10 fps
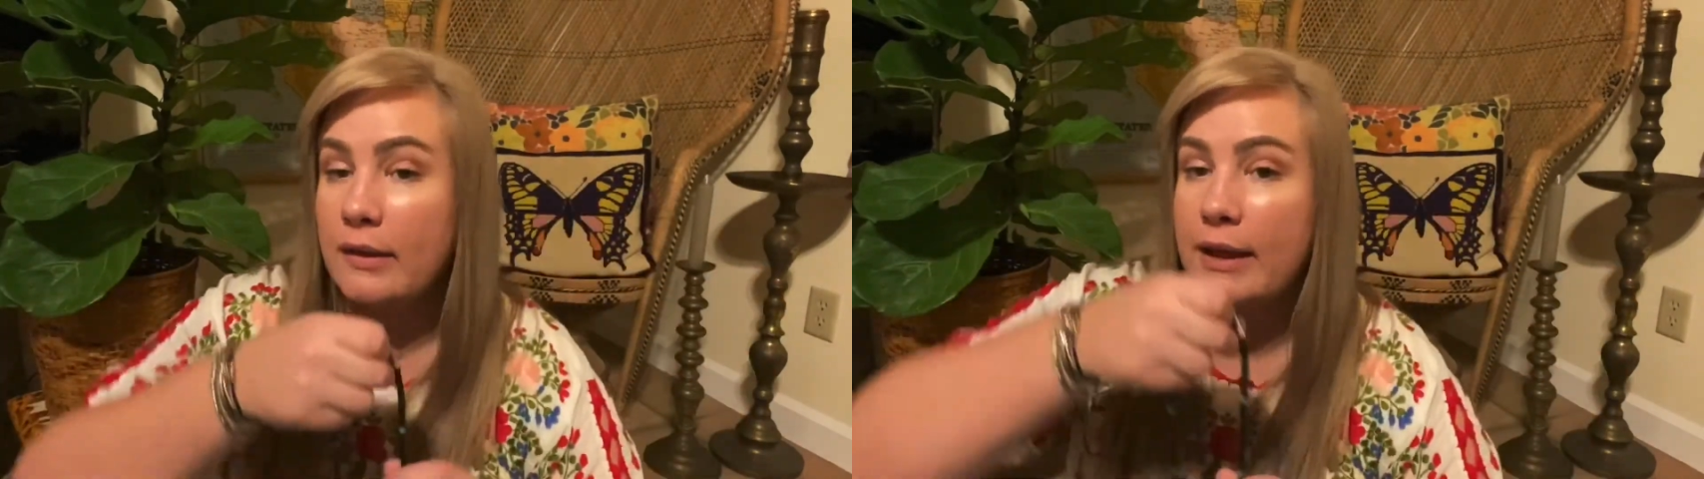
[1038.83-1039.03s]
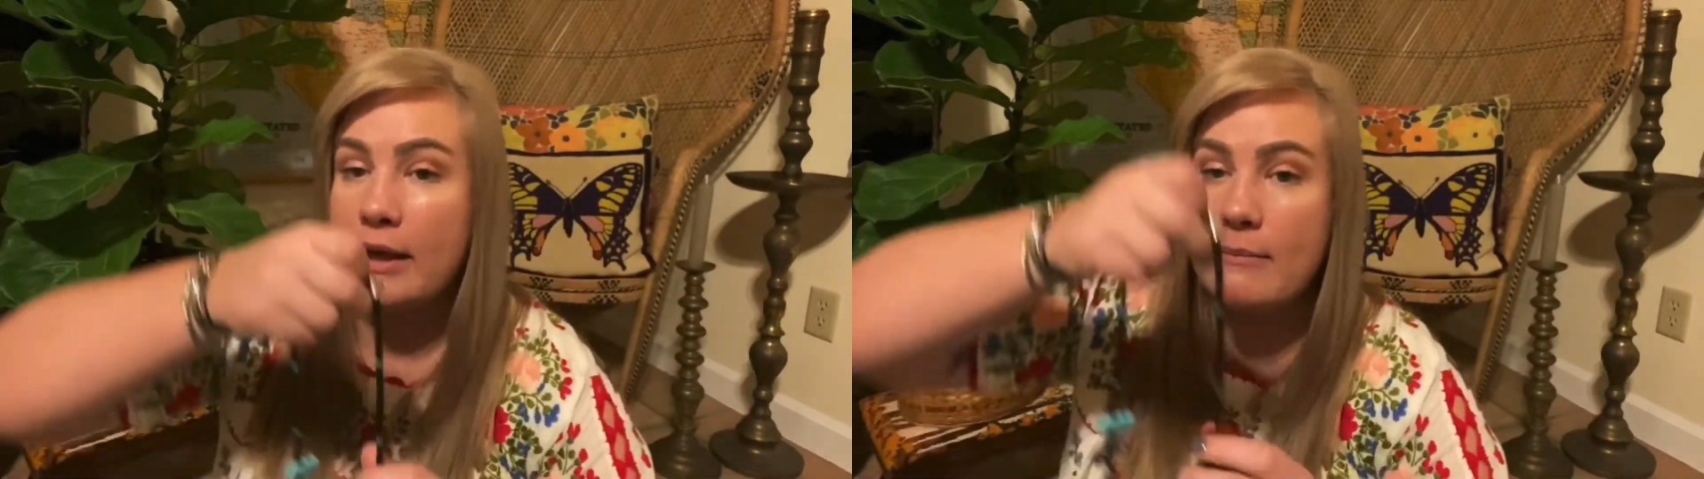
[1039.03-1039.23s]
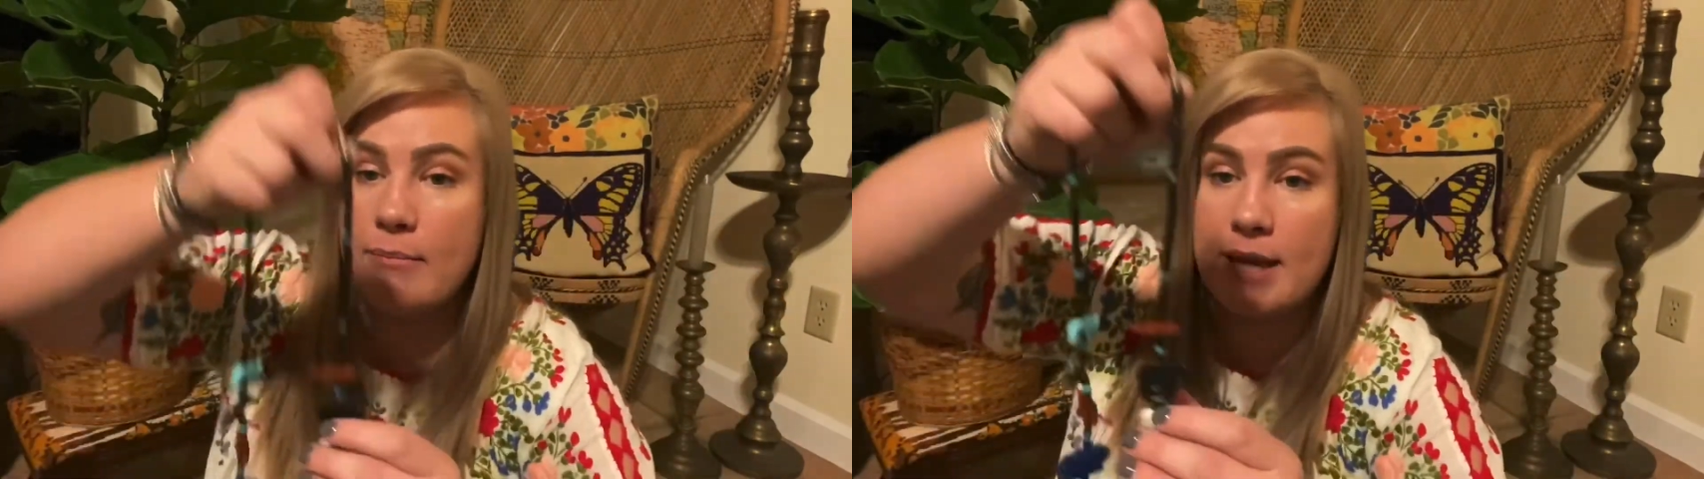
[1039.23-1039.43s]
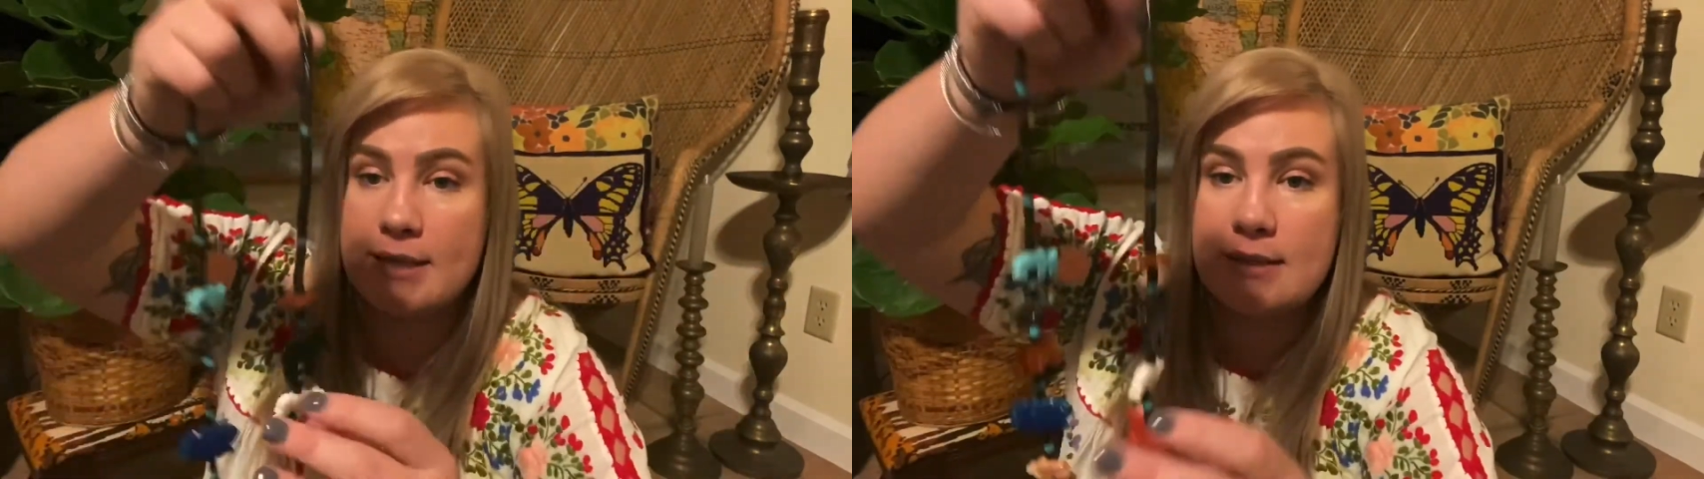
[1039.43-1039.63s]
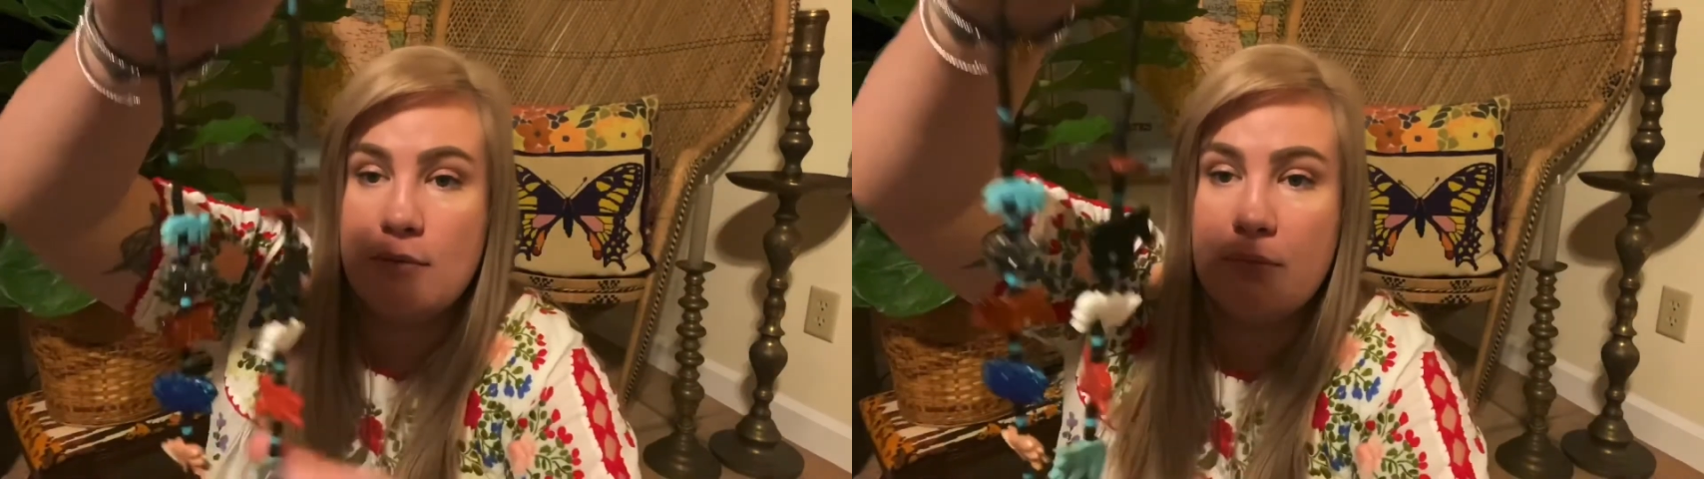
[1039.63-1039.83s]
Like it
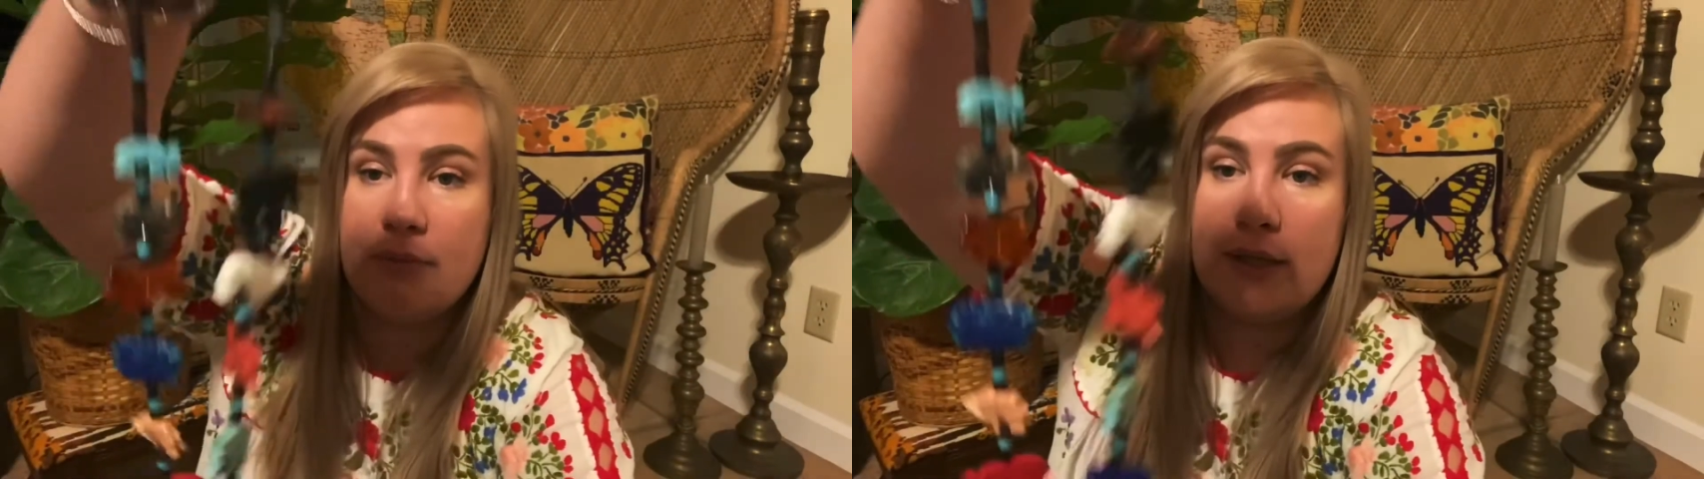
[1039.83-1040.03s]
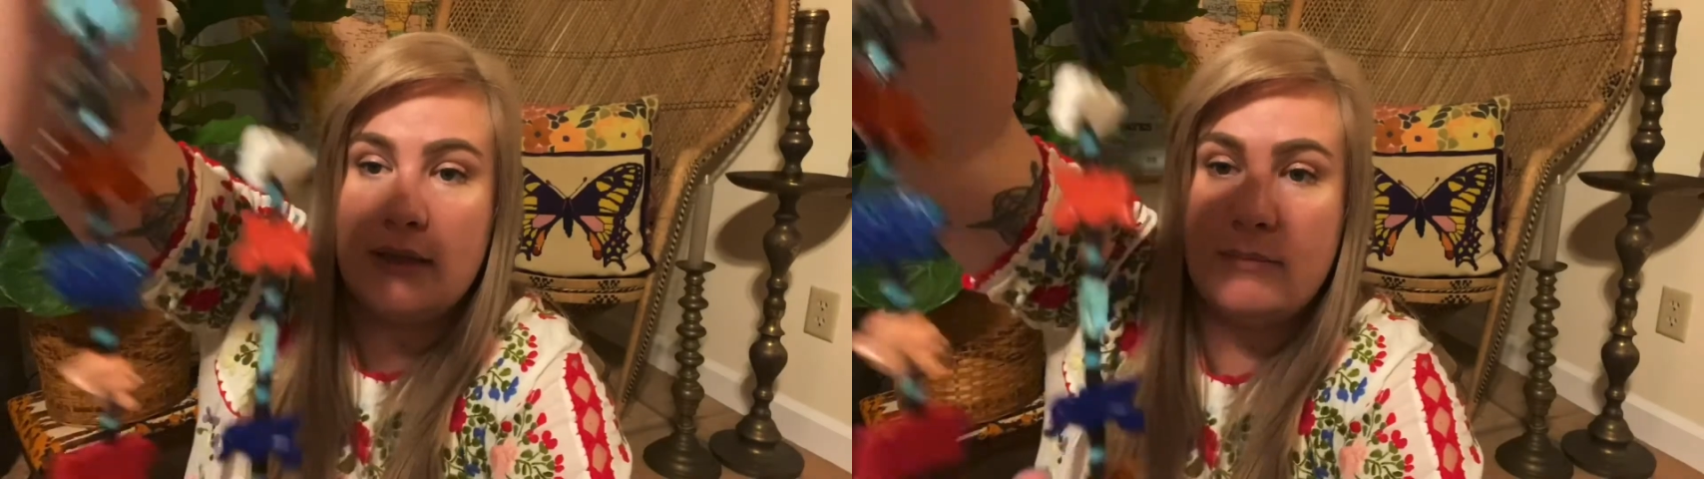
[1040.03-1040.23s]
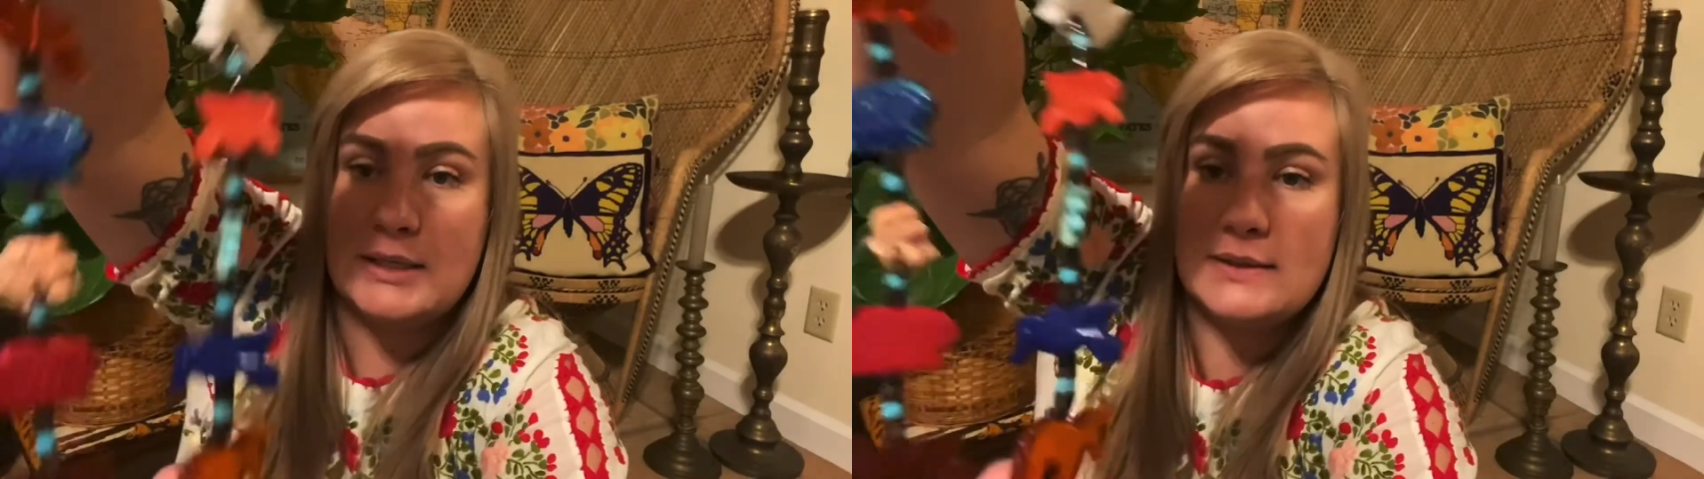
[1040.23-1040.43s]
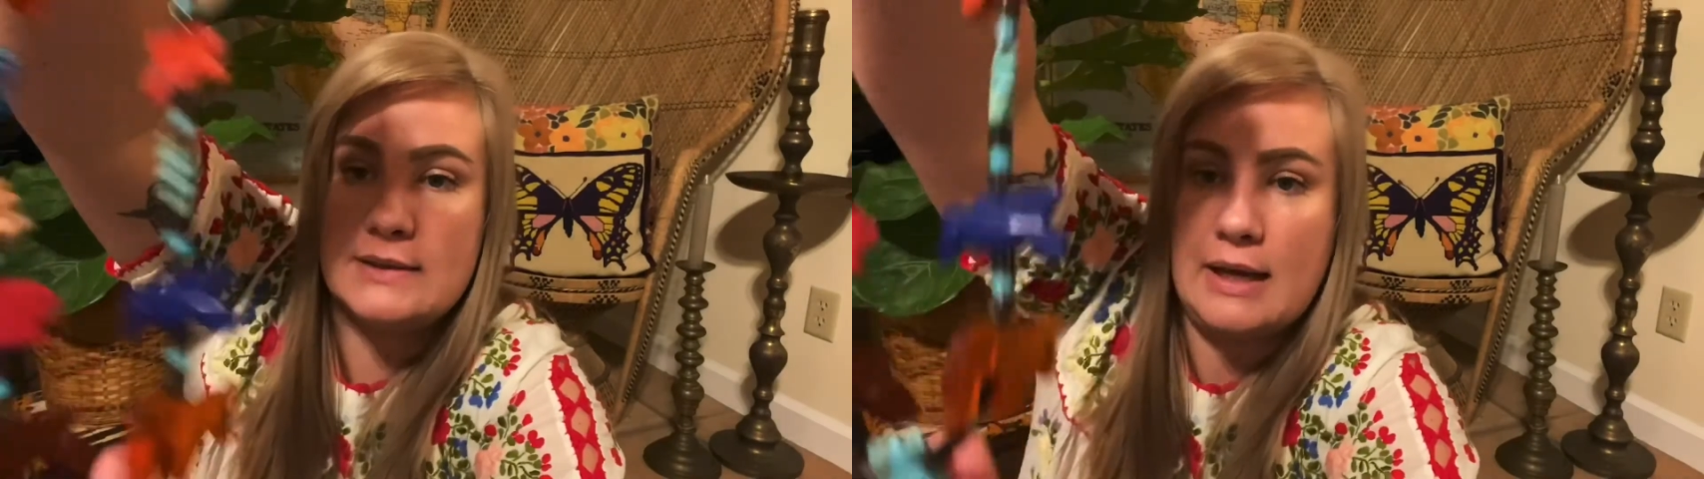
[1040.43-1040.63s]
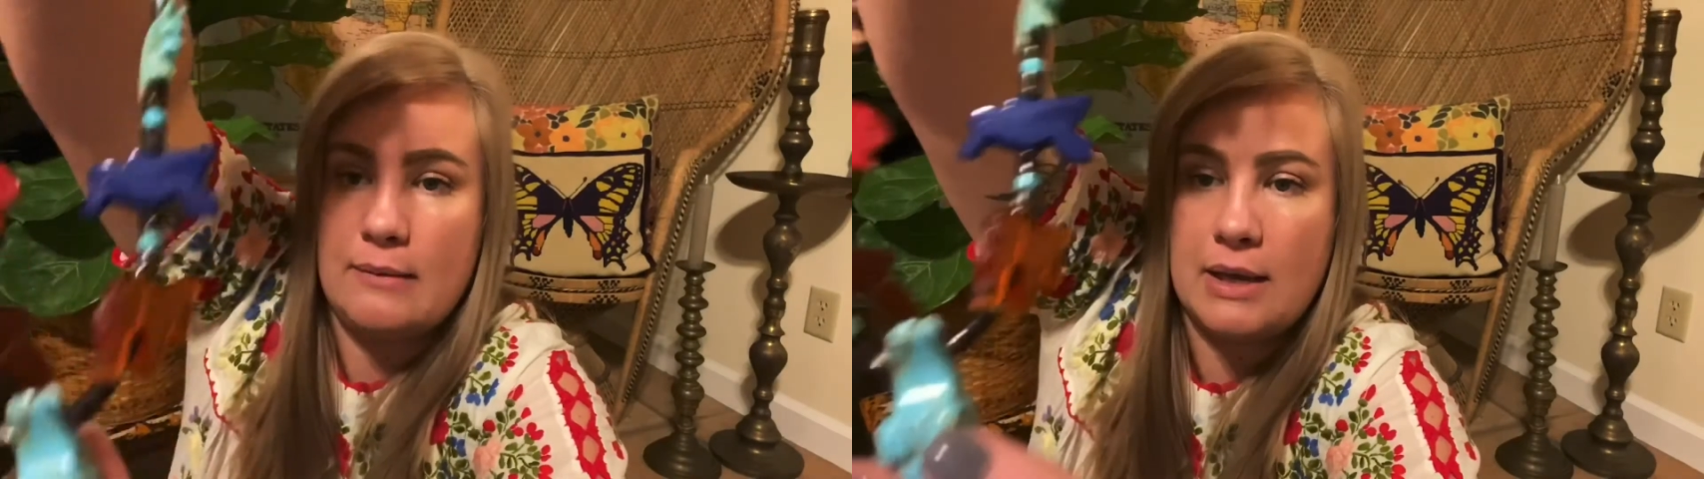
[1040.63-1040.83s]
makes a really big
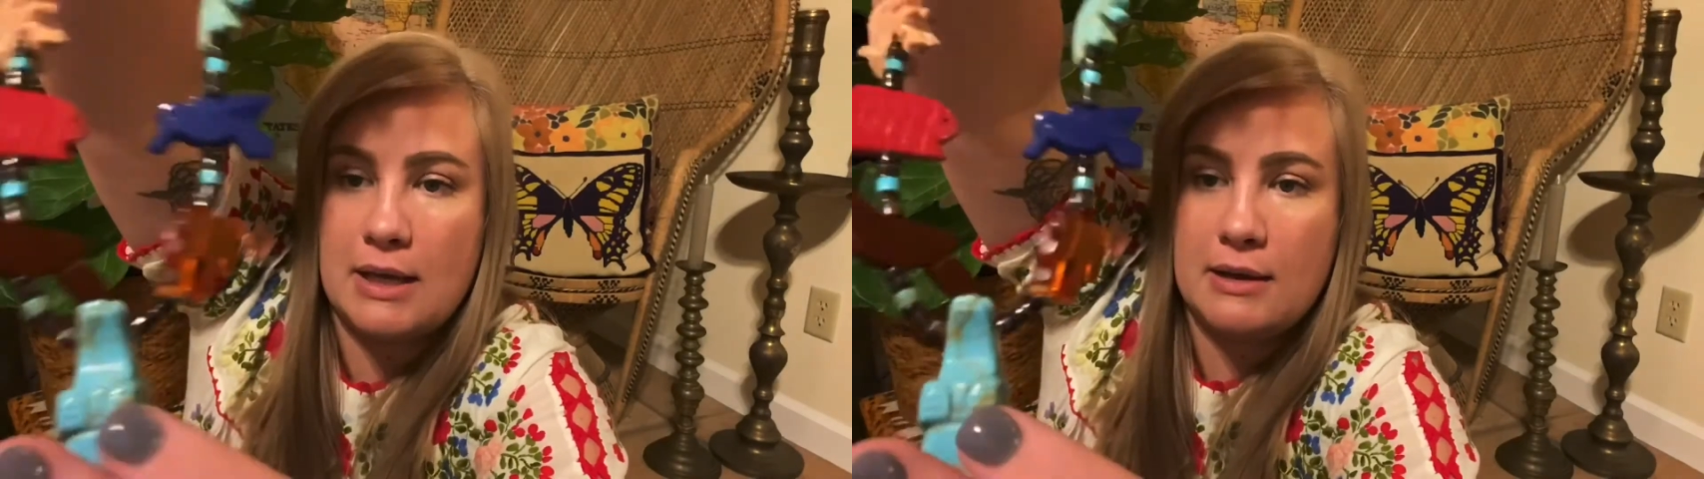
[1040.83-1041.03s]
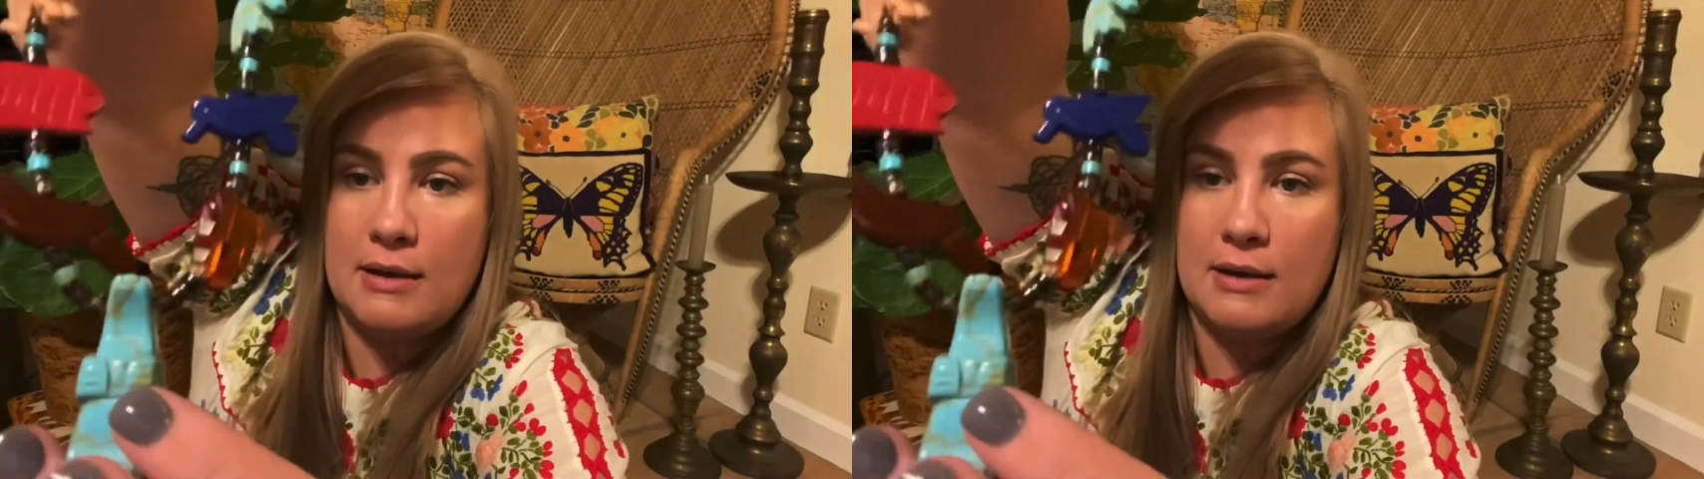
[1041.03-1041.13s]
statement.